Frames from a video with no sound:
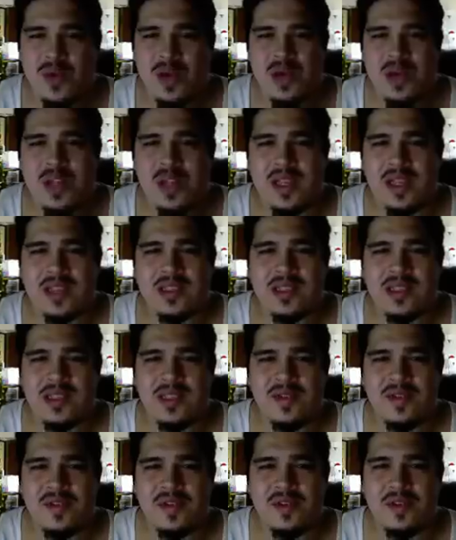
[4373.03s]
gets
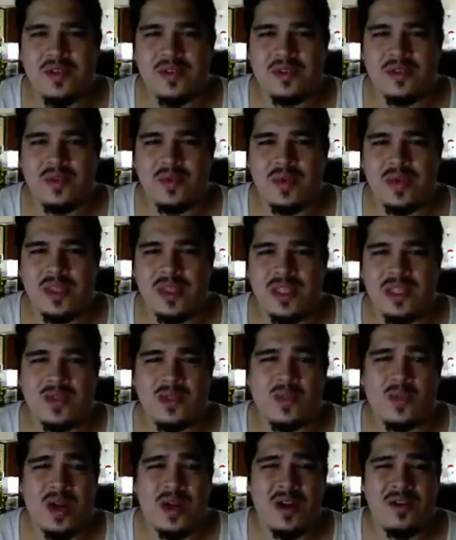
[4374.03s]
difficult with these
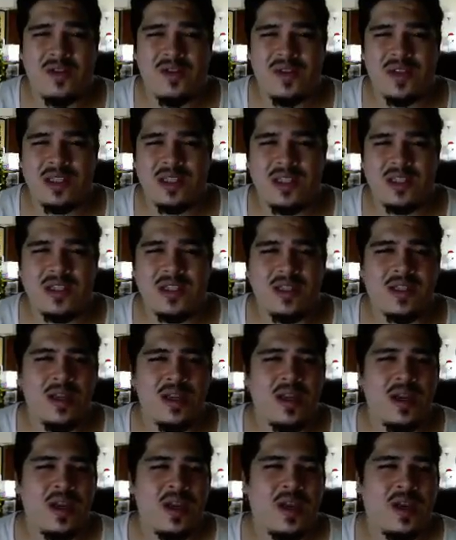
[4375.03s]
wire fences,
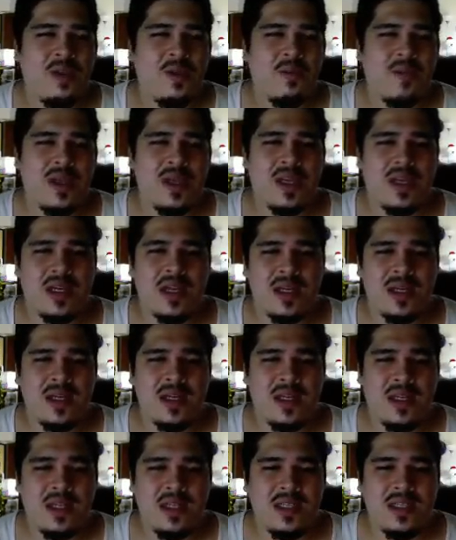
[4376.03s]

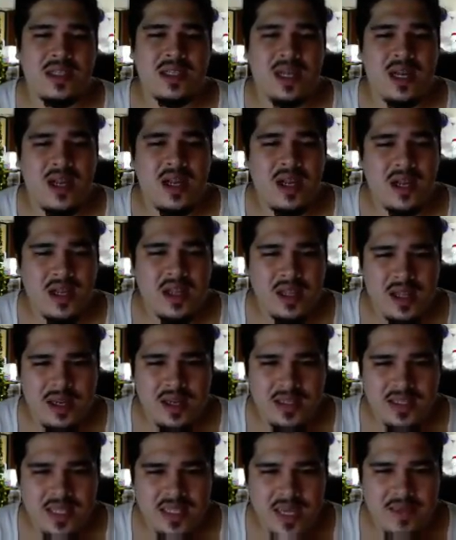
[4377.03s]
because a lot of the
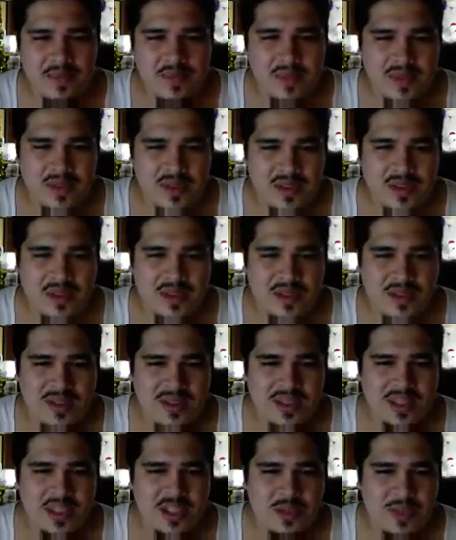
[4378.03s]
time the
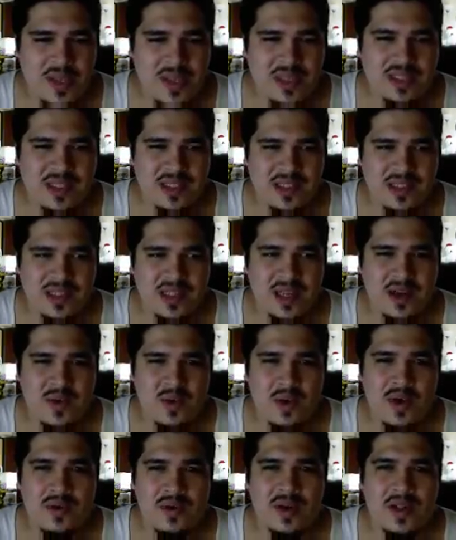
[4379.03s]
spacing is not quite
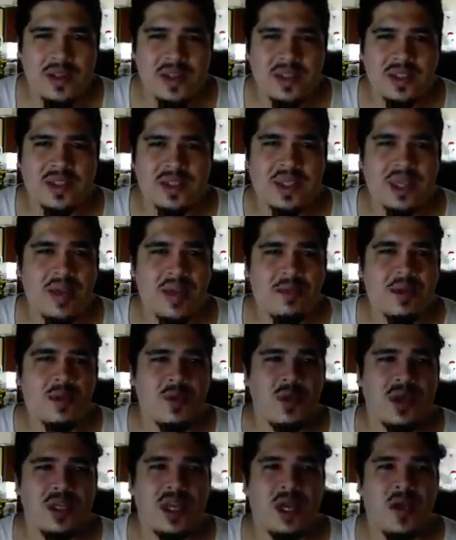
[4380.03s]
right. This time it
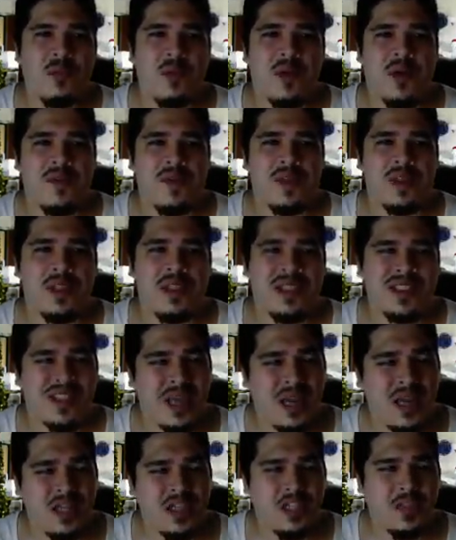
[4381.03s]
worked out perfect. It's kind
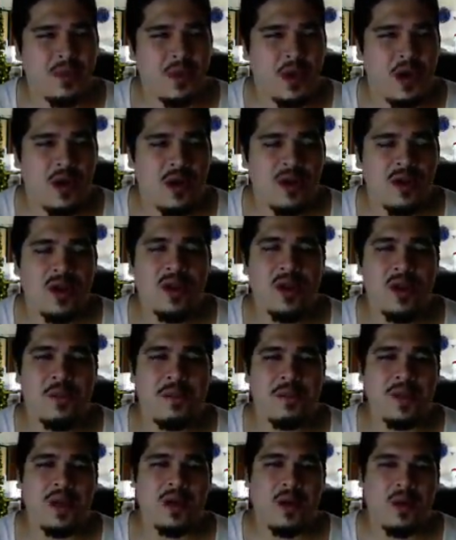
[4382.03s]
of small, but
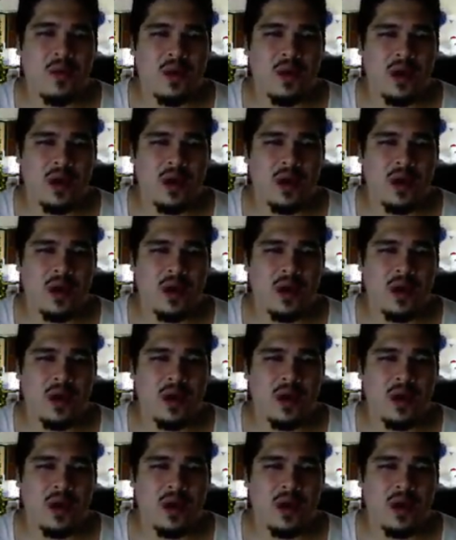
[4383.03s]
it'll work.